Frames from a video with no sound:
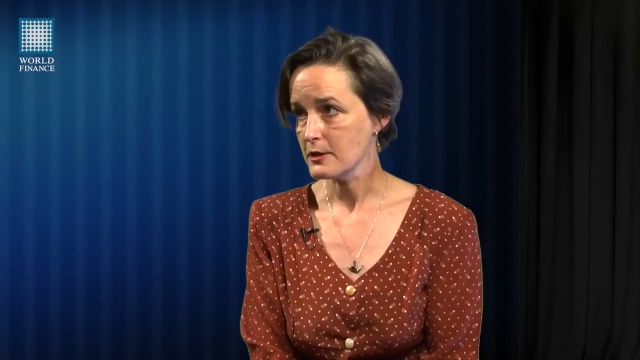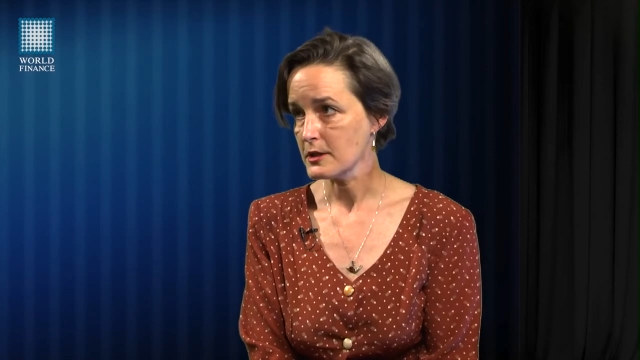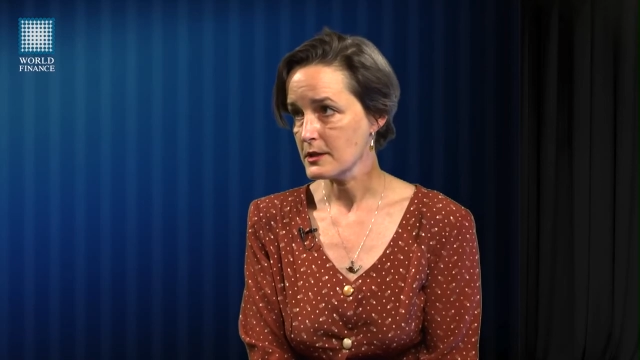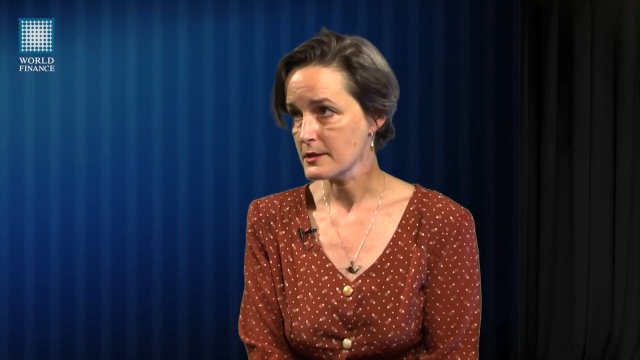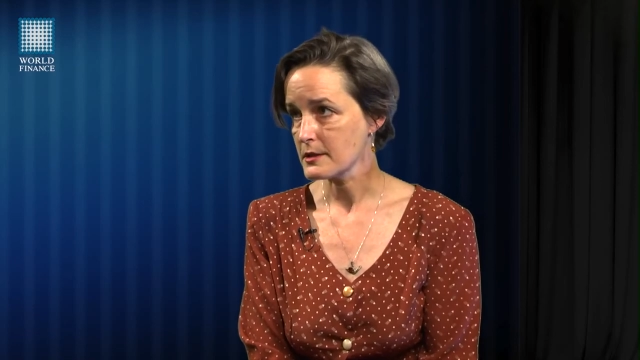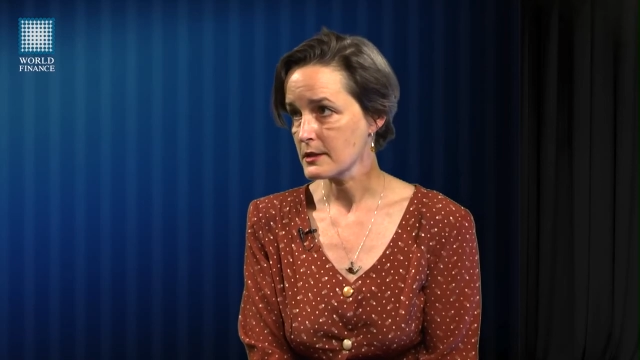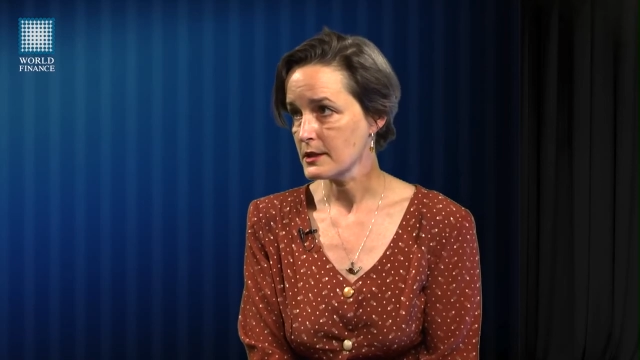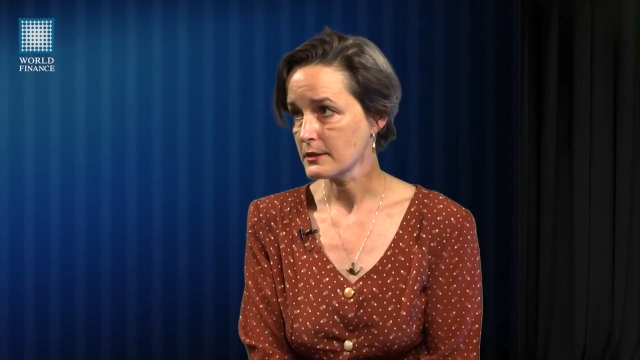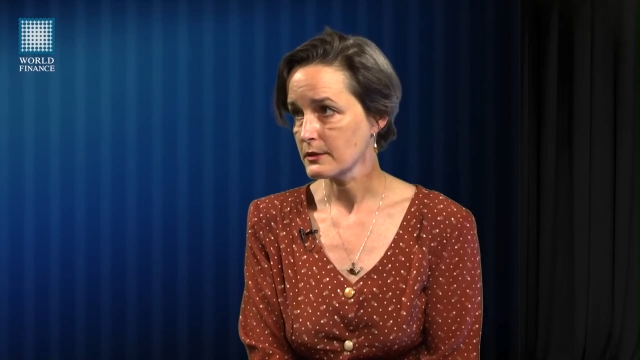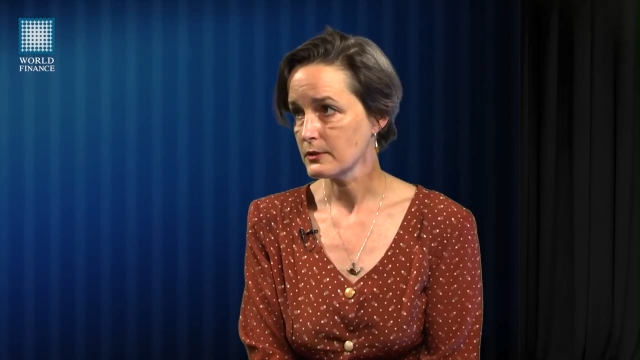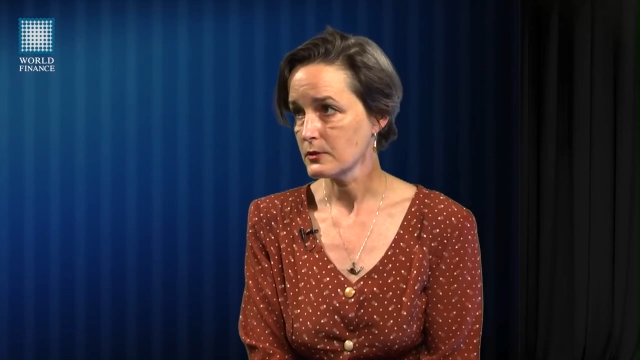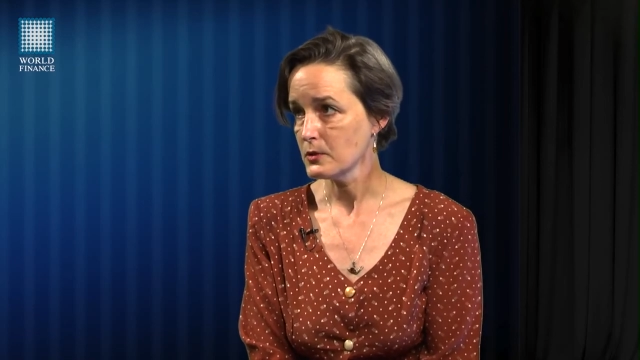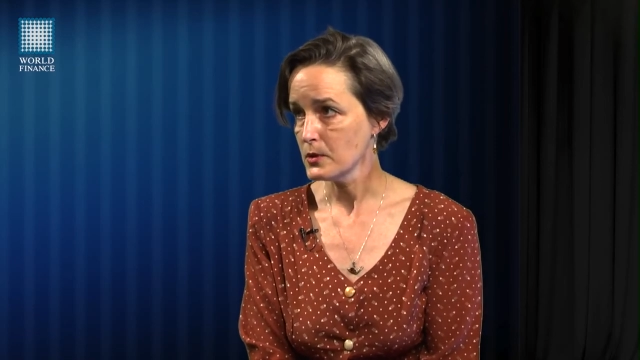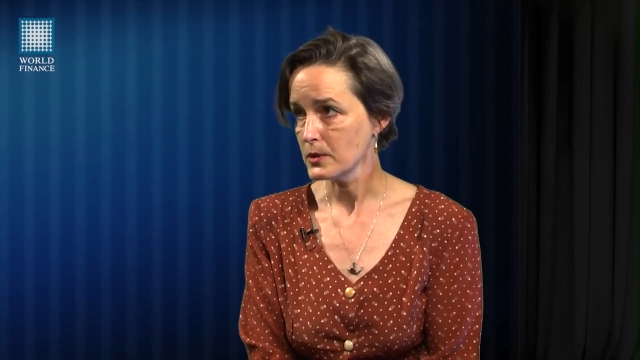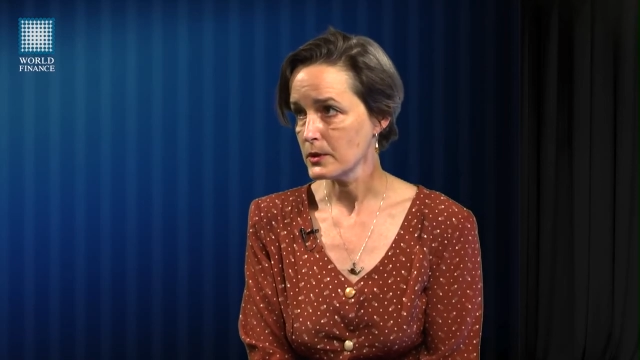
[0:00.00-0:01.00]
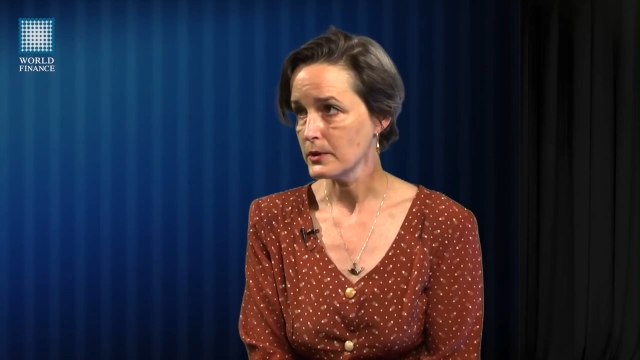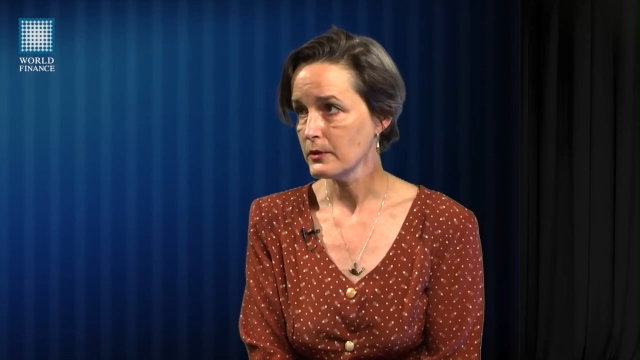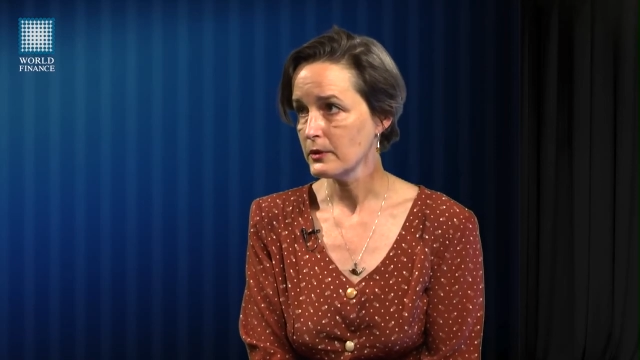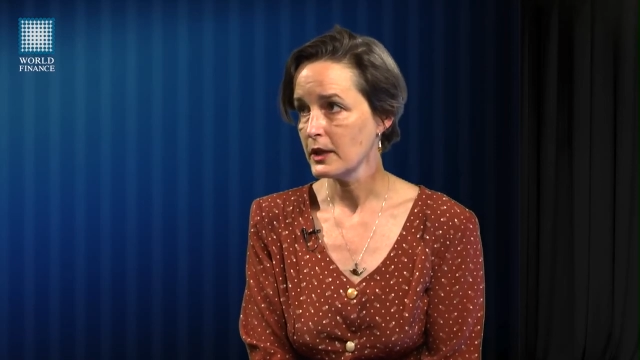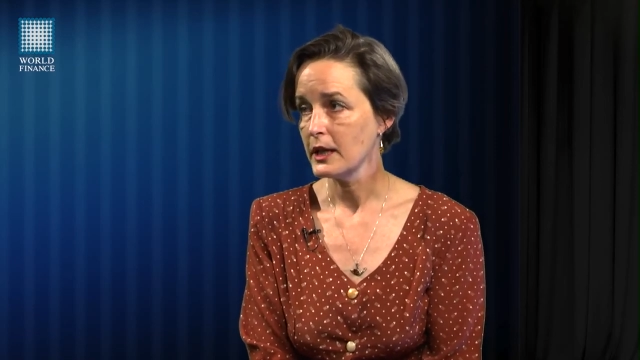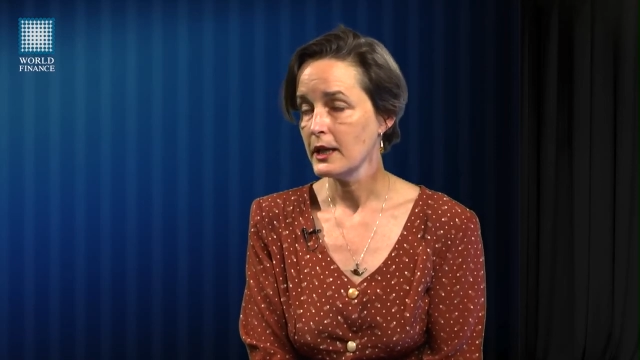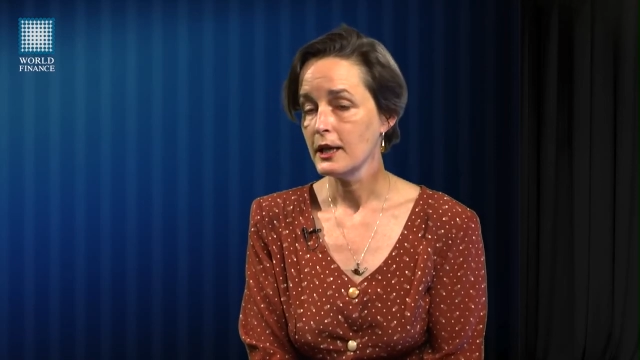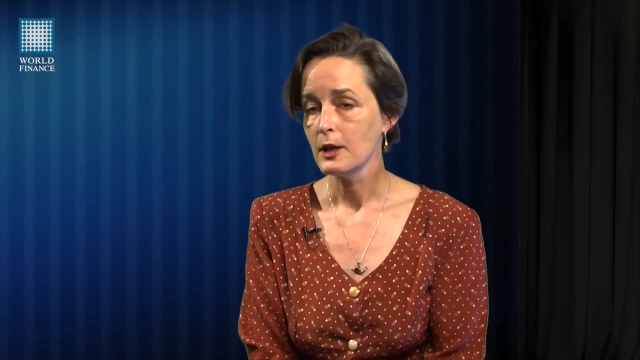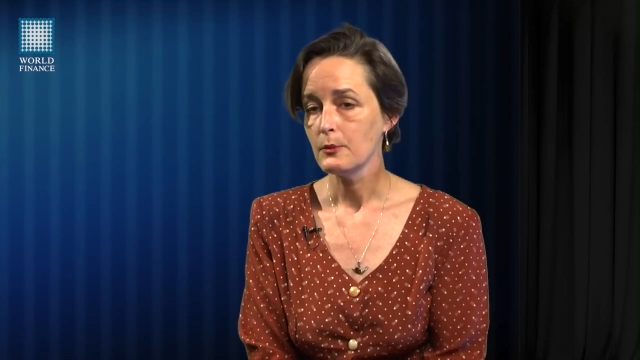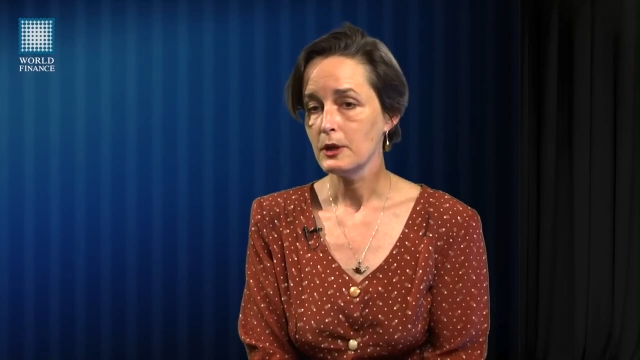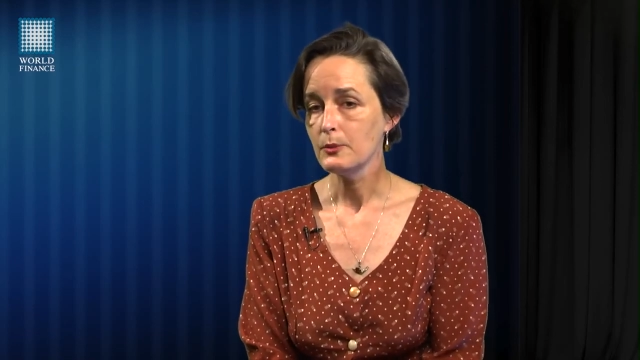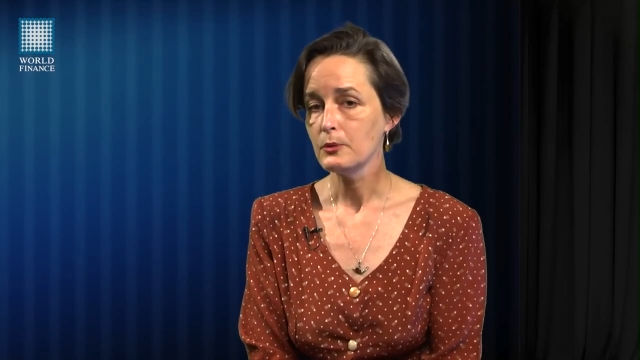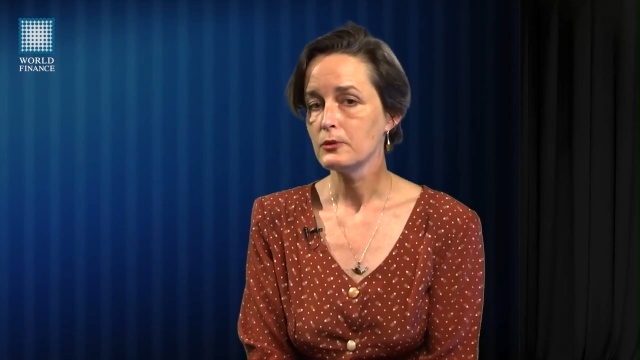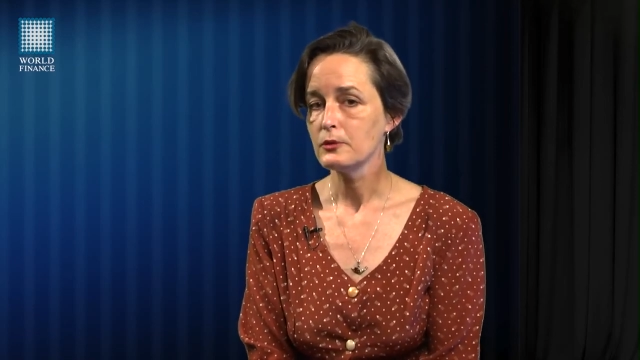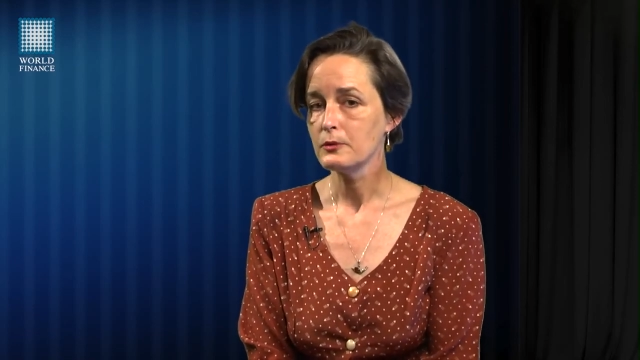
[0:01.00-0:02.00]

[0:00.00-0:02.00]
areas like the North, people